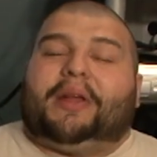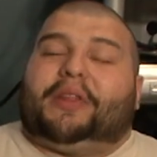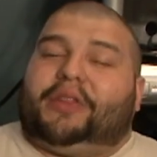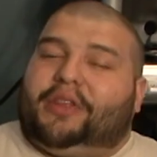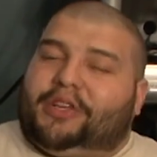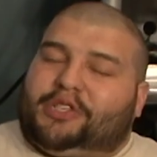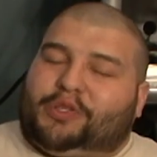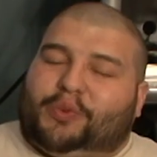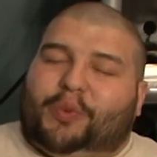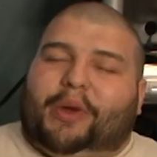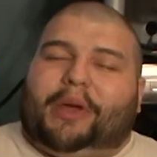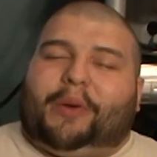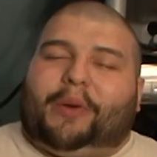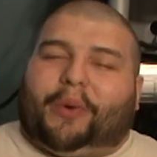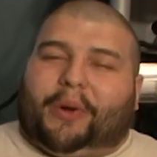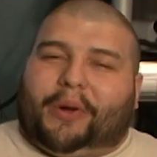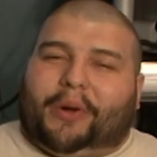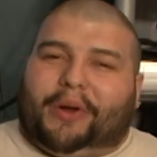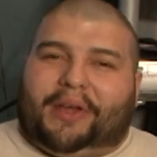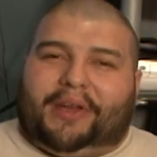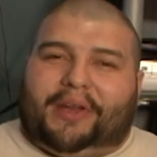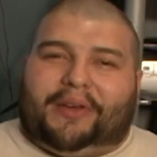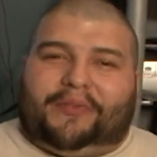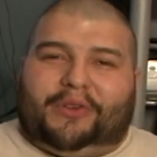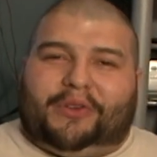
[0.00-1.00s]
This week, we're
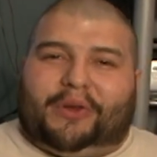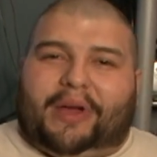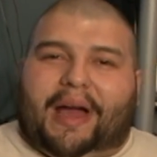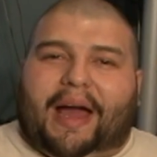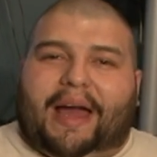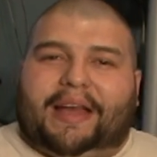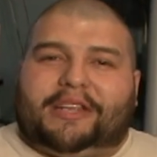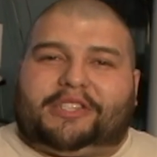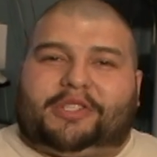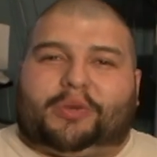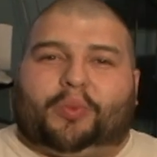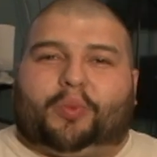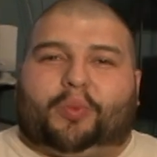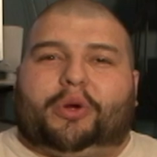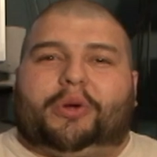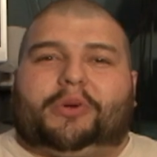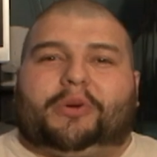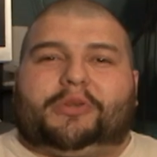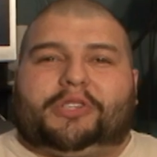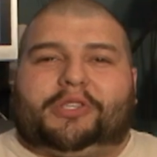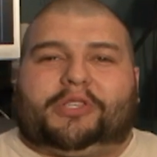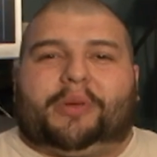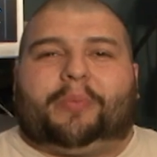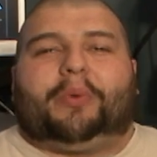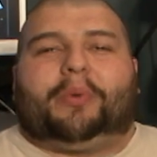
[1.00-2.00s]
going to give you guys some
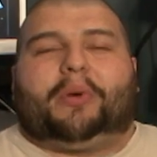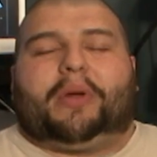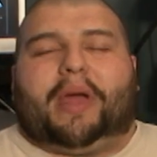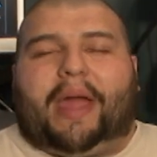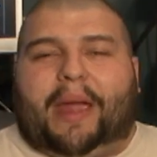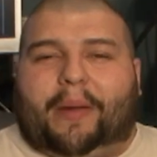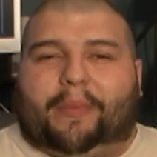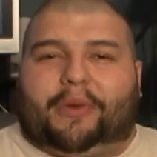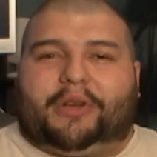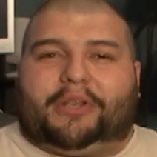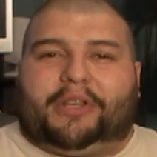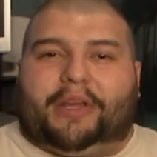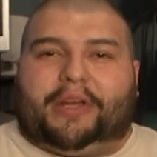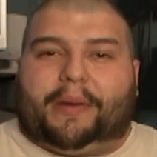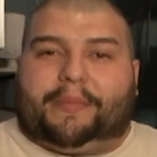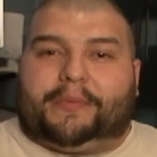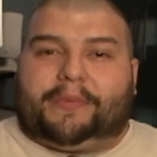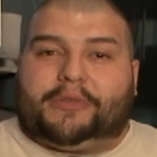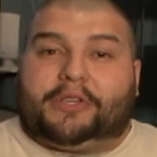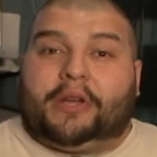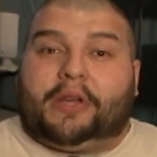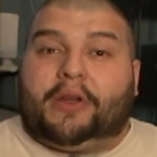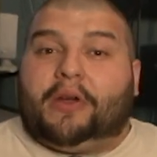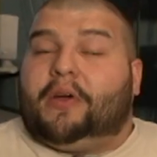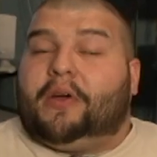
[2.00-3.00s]
real simple camera
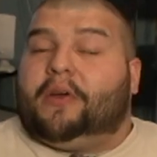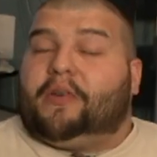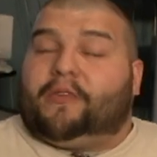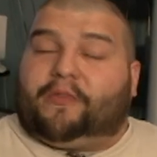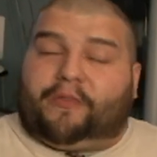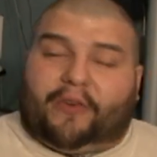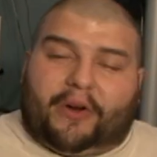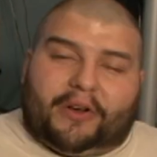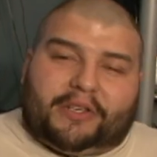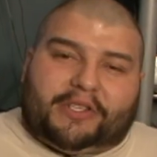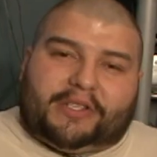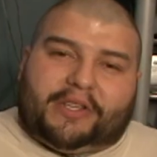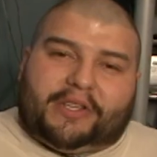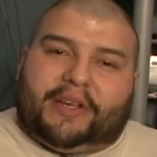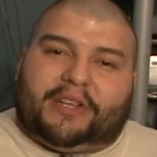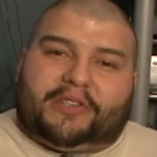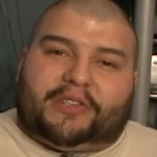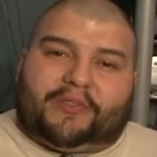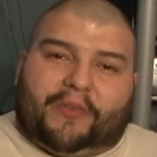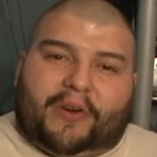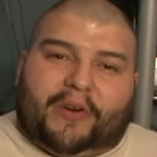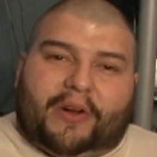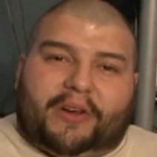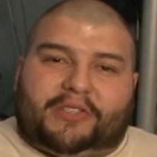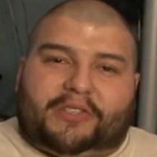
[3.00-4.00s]
tips. First things
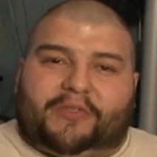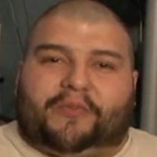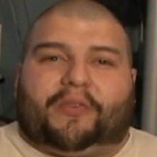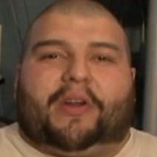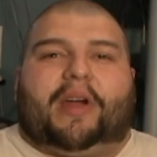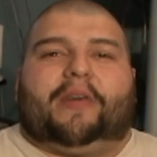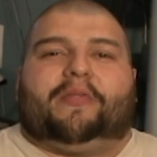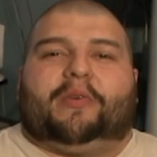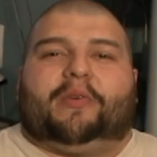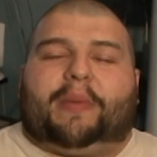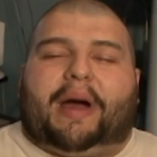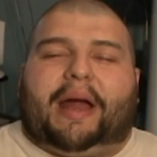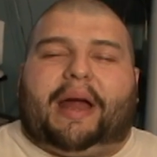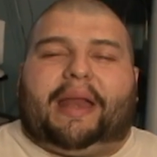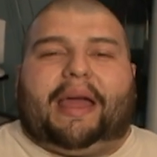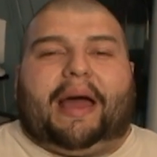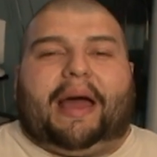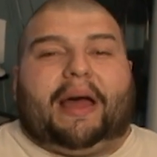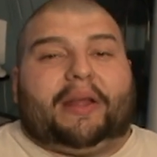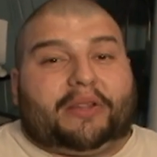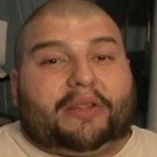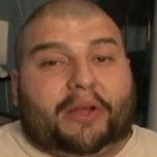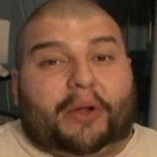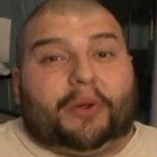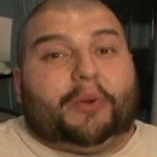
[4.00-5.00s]
first, for everybody
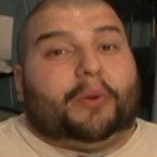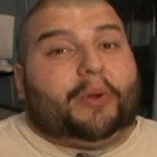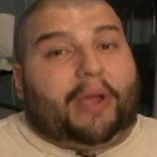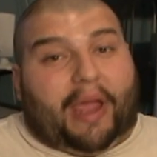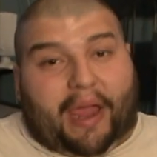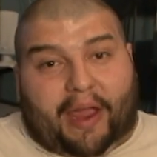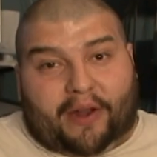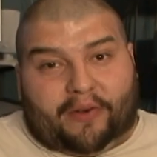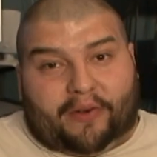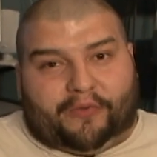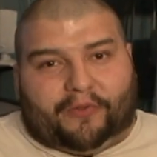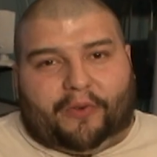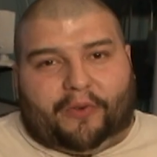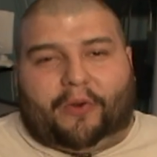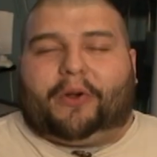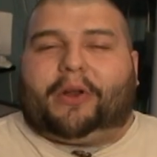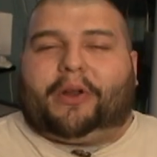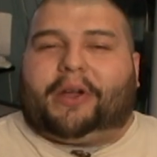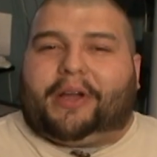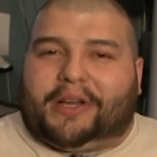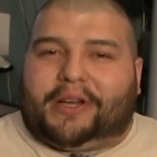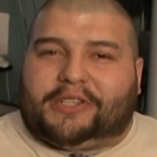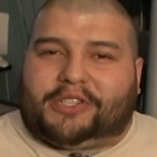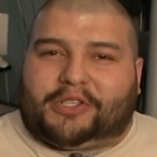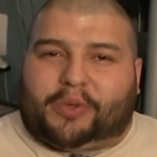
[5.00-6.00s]
out there who can't afford
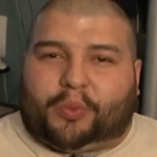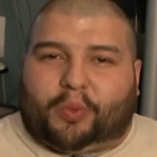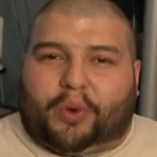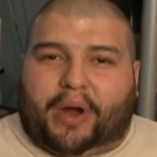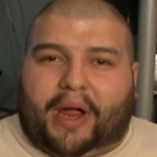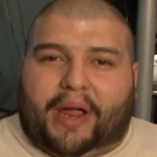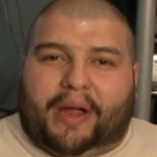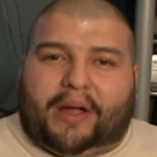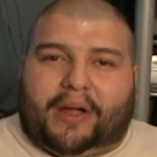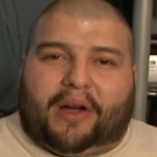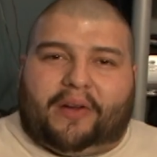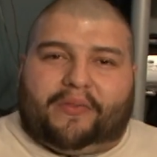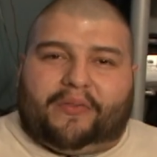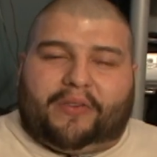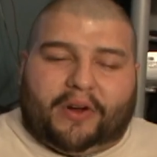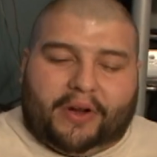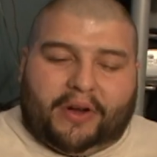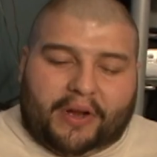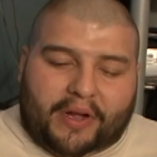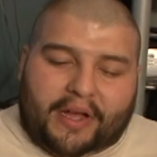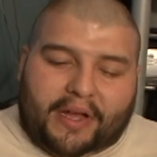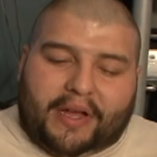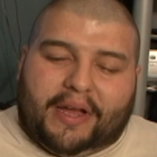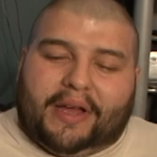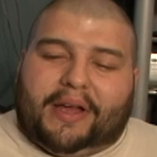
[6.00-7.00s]
a custom rain
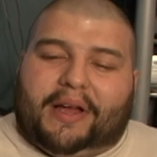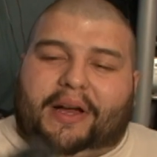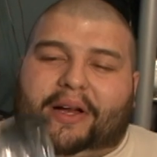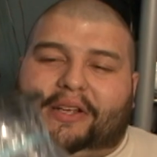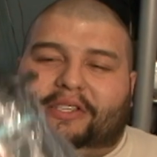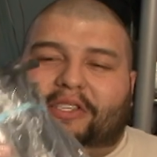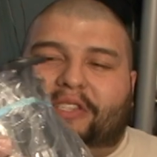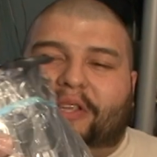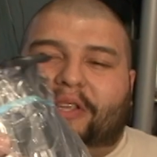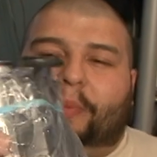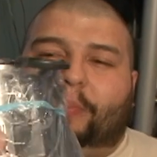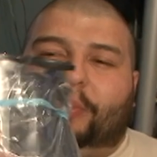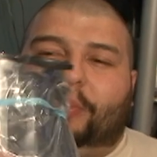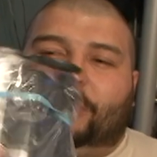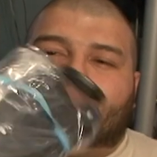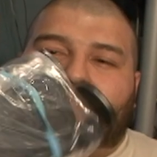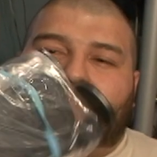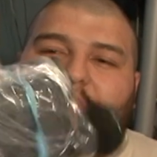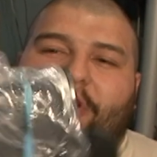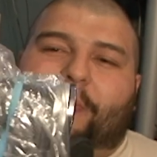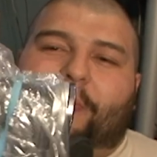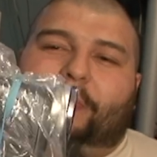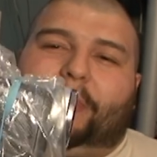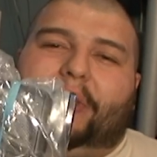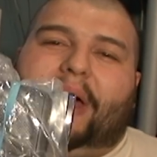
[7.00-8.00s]
cover, a simple
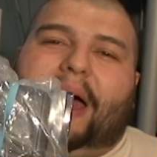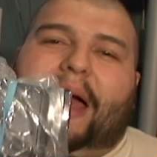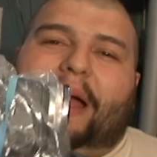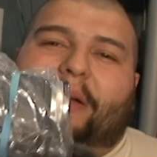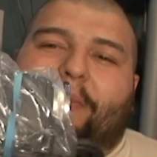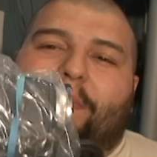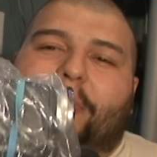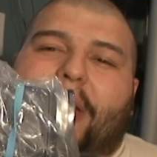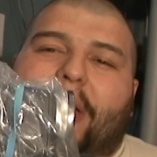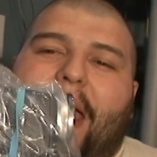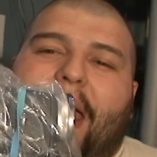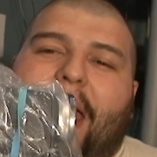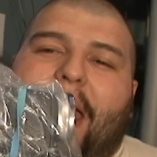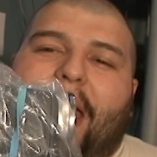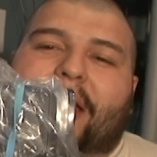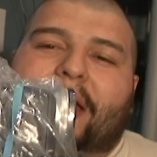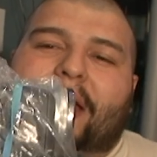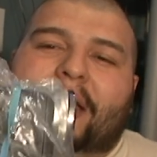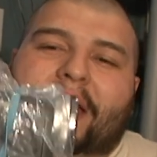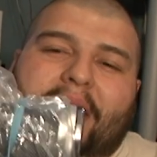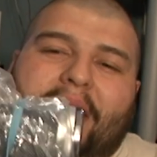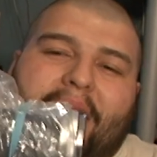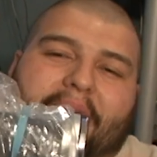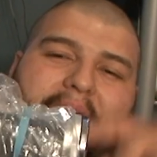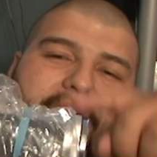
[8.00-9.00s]
Ziploc
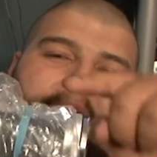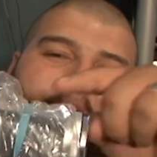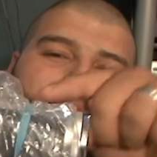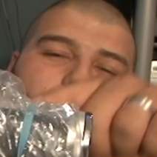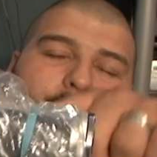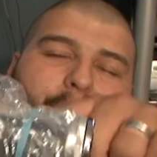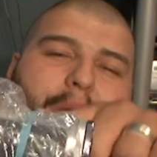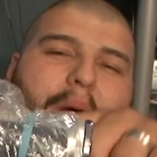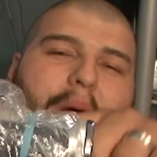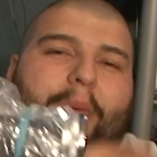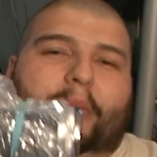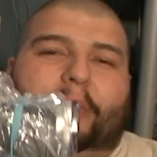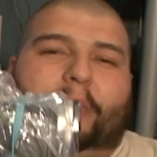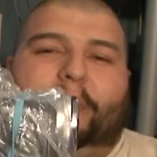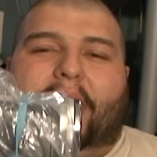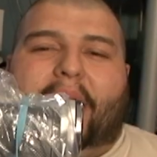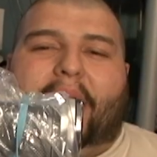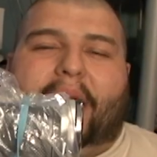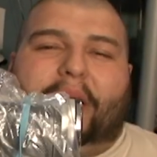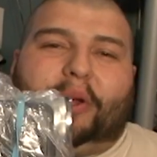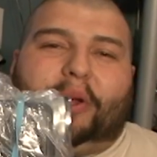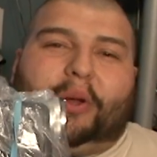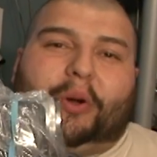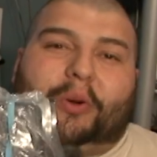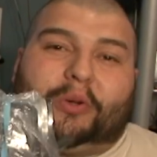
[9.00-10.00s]
bag and a rubber
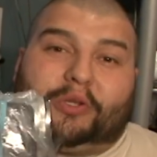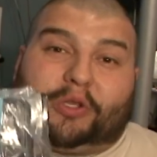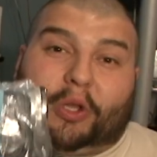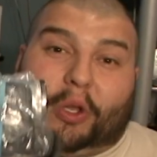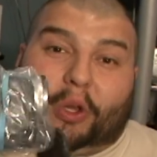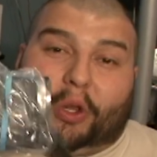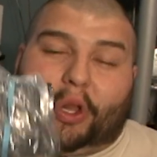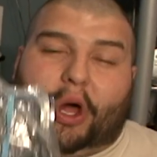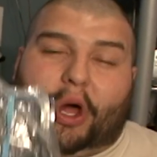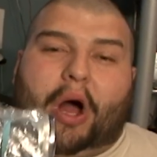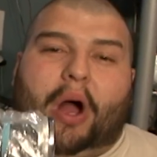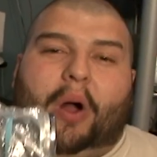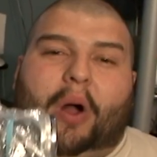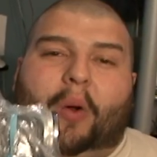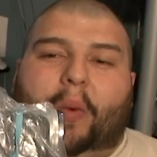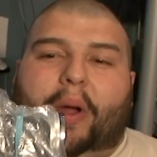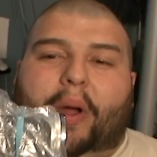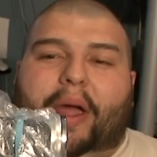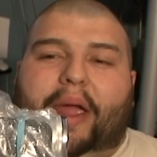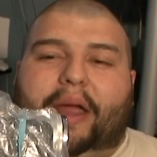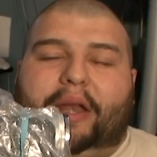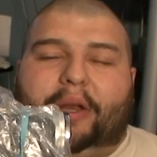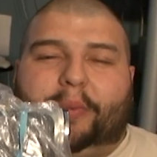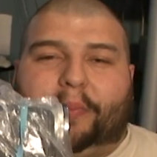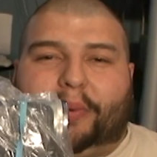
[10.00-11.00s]
band goes a long
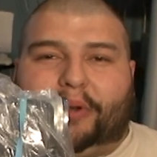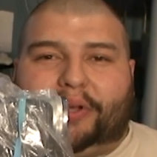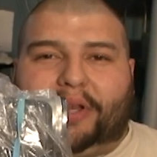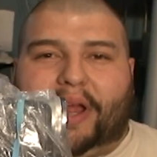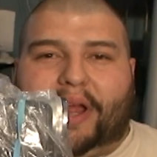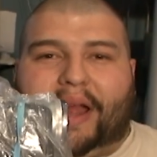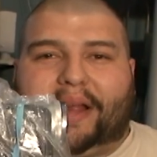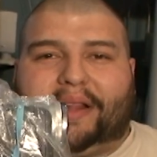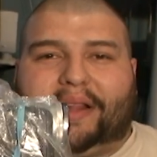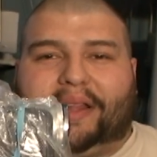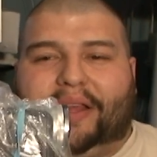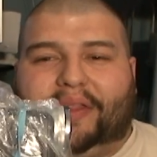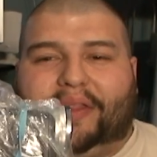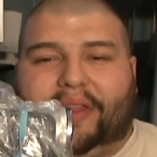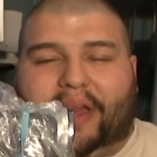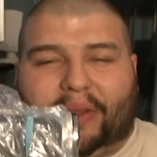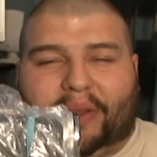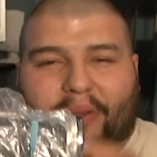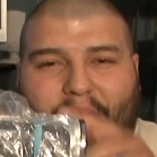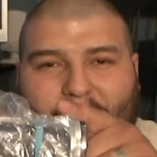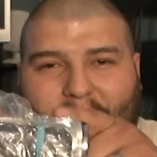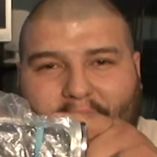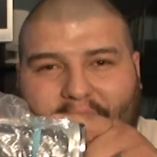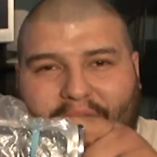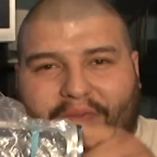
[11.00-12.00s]
way to protecting that little